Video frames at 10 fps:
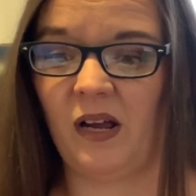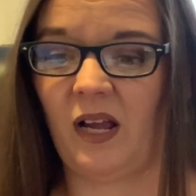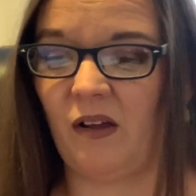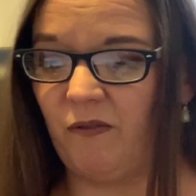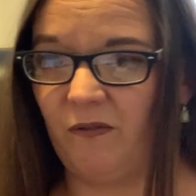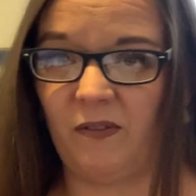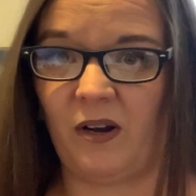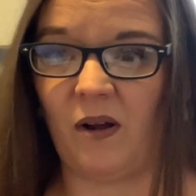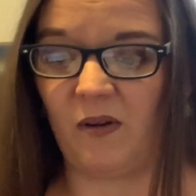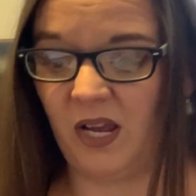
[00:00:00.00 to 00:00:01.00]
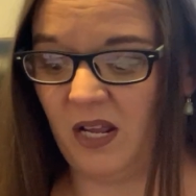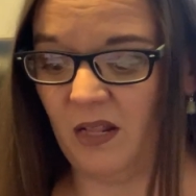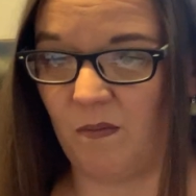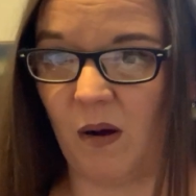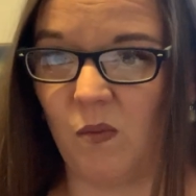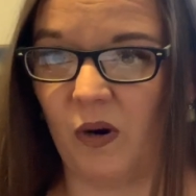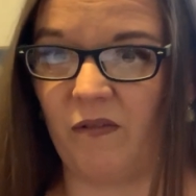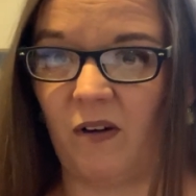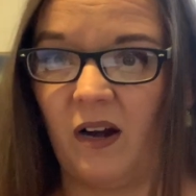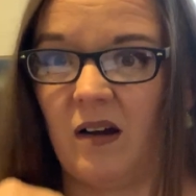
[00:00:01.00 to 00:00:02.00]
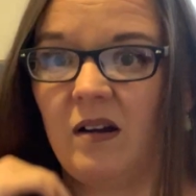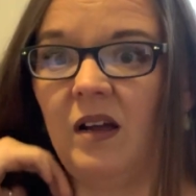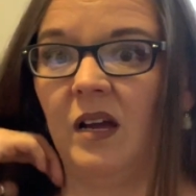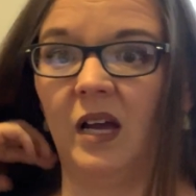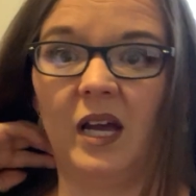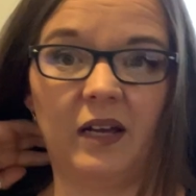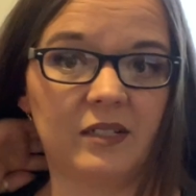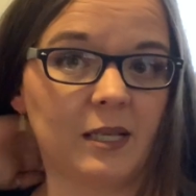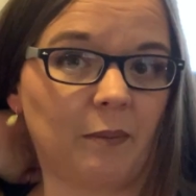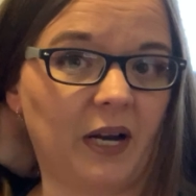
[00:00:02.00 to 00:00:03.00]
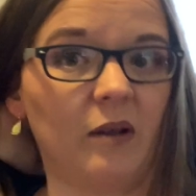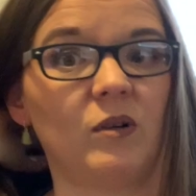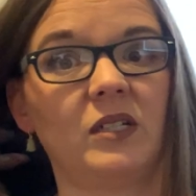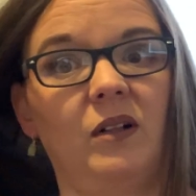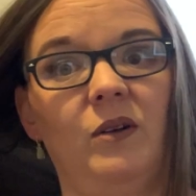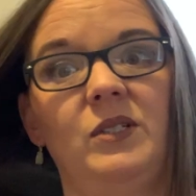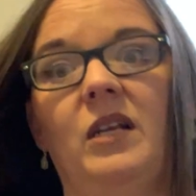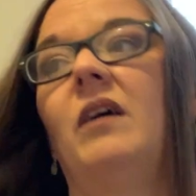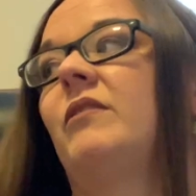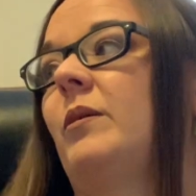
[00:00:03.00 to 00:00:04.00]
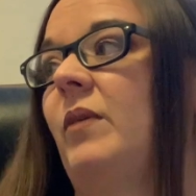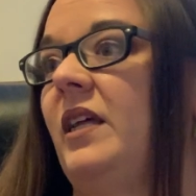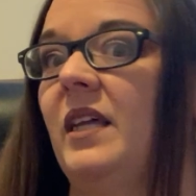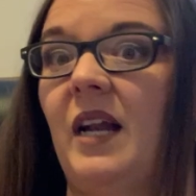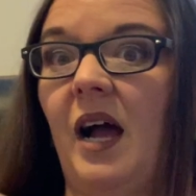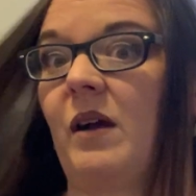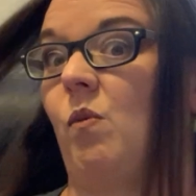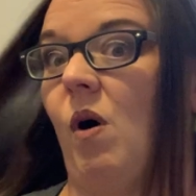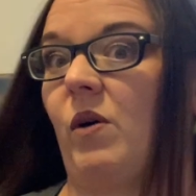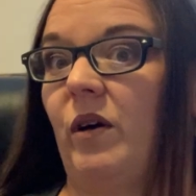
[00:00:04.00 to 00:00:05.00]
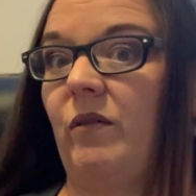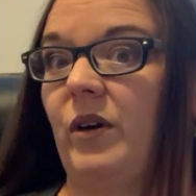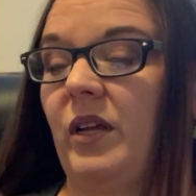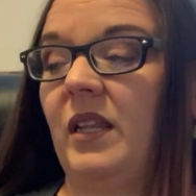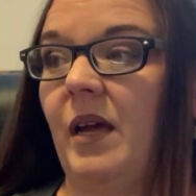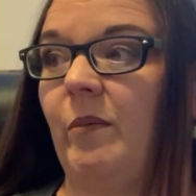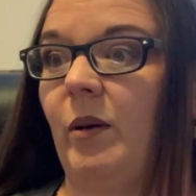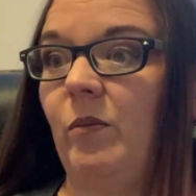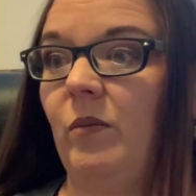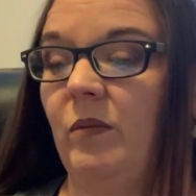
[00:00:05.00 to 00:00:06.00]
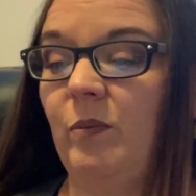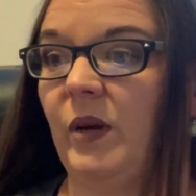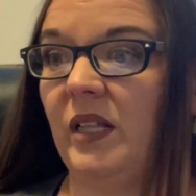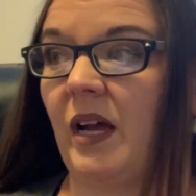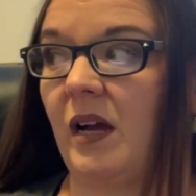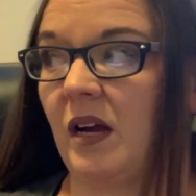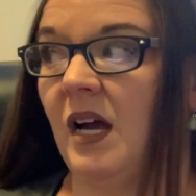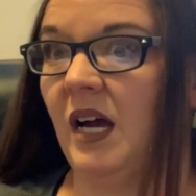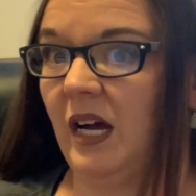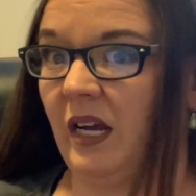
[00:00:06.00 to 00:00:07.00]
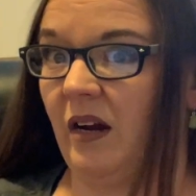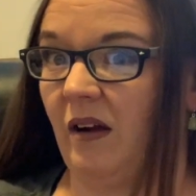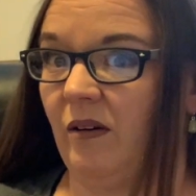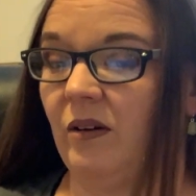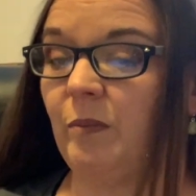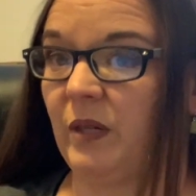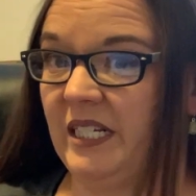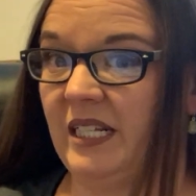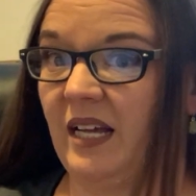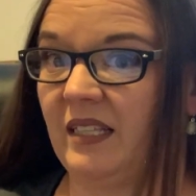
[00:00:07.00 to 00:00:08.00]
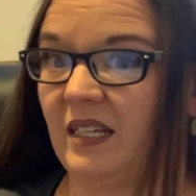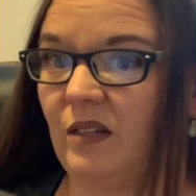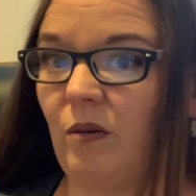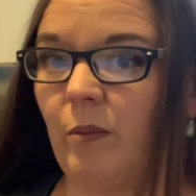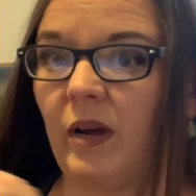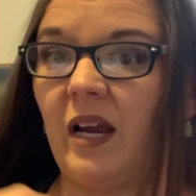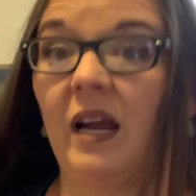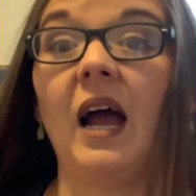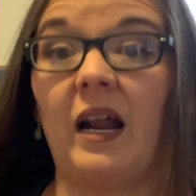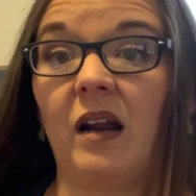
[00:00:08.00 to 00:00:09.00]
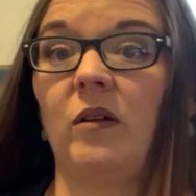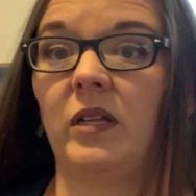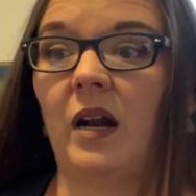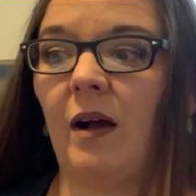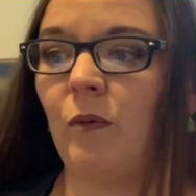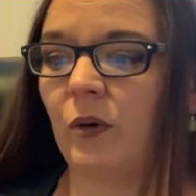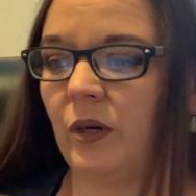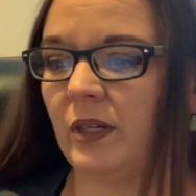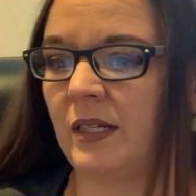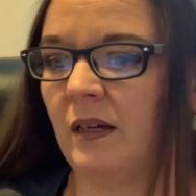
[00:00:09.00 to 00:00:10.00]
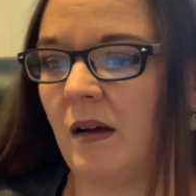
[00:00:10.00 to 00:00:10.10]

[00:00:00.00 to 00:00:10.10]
If, Keith, my boyfriend, if somebody was close enough to me that I could walk over to them and be like, please take this from me, I know that I would.